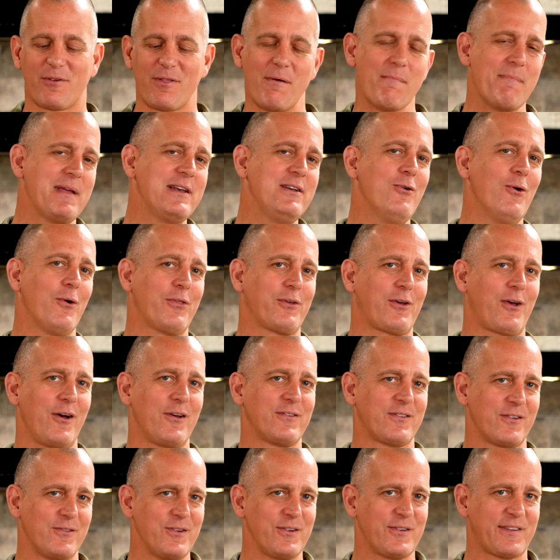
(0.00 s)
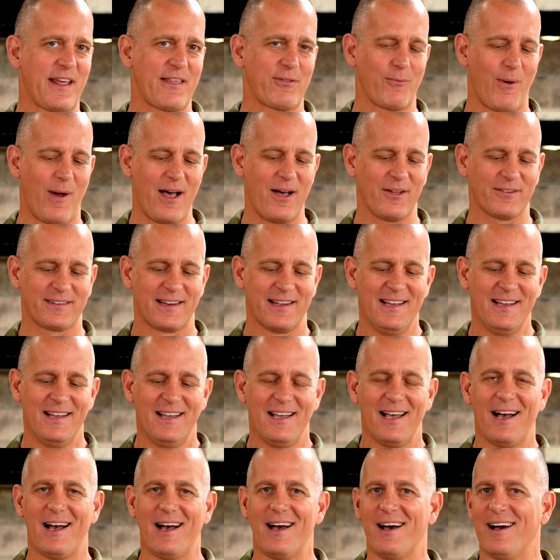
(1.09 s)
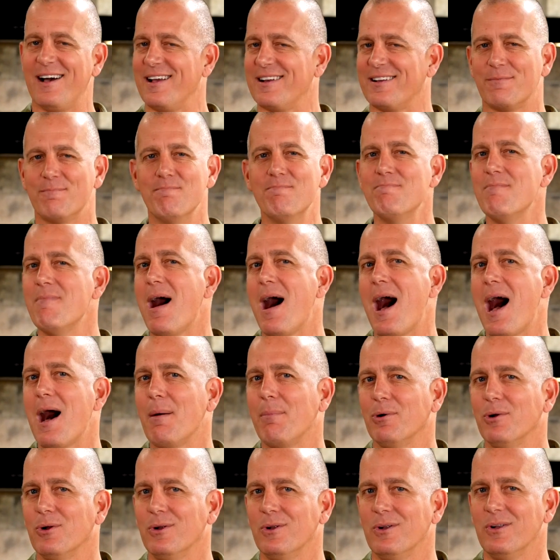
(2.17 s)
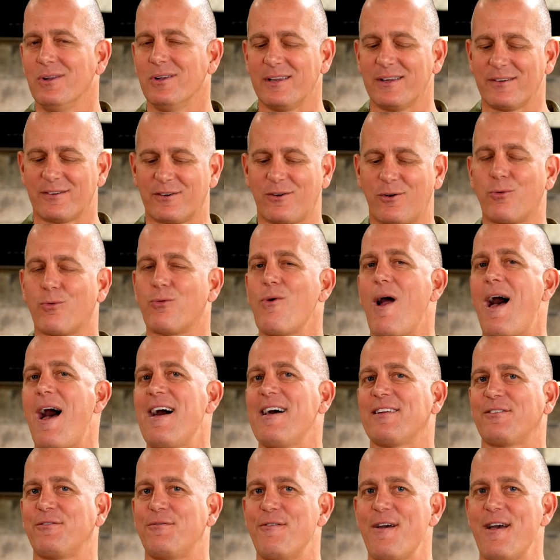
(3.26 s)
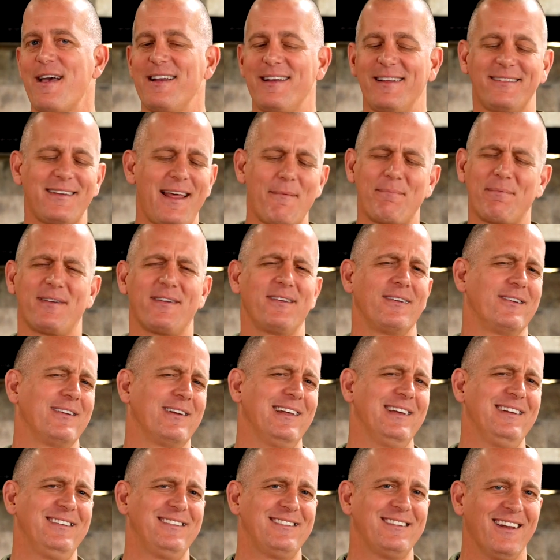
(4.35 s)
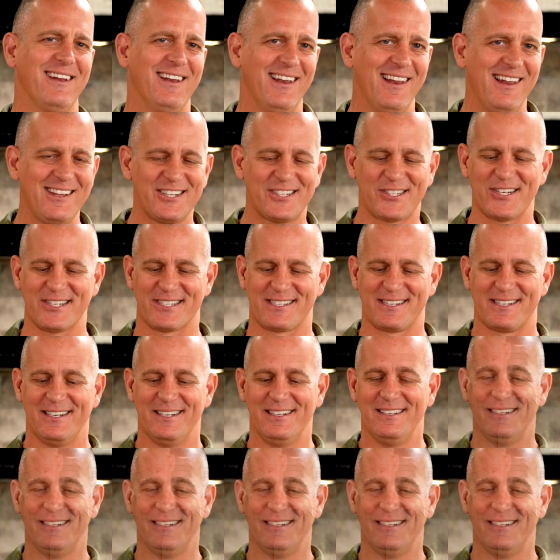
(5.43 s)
from the mid north coast of New South Wales. Uh, it's marbled, it's grass fed, it's absolutely delicious